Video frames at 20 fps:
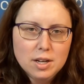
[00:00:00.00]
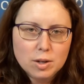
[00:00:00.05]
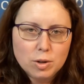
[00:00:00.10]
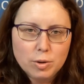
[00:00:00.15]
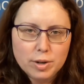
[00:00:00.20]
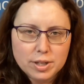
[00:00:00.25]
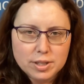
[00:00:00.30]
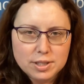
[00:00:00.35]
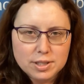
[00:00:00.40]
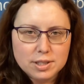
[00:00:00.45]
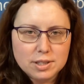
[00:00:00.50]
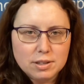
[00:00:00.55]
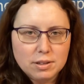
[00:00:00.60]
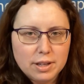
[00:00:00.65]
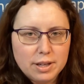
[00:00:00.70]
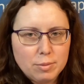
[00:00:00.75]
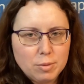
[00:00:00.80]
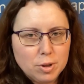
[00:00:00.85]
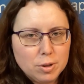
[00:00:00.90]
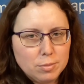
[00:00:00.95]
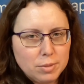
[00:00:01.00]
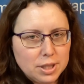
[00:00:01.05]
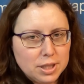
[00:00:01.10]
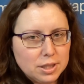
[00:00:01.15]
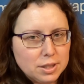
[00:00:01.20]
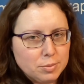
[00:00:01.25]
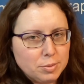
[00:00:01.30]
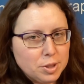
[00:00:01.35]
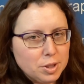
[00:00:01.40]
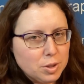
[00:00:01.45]
quick disclaimer, my
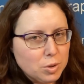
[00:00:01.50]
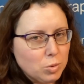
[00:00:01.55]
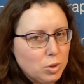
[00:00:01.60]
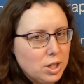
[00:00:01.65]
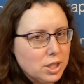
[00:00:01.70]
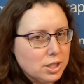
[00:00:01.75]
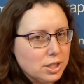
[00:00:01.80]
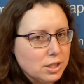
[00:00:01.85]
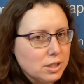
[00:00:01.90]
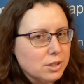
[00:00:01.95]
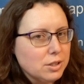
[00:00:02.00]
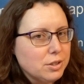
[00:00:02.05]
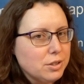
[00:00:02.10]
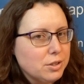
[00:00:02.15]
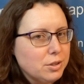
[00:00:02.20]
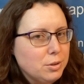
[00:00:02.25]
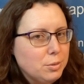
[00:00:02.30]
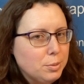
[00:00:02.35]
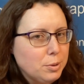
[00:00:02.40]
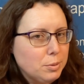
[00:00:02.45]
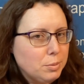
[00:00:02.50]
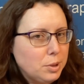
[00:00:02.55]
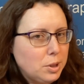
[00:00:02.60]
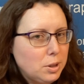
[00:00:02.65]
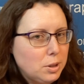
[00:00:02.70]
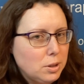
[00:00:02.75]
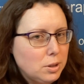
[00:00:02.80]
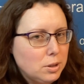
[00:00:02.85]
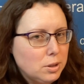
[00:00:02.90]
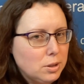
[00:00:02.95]
husband is watching the Super
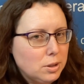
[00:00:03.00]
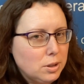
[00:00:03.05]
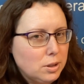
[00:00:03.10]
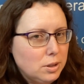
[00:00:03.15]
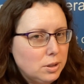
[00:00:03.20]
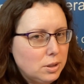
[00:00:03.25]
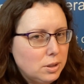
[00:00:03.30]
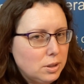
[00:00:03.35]
Bowl,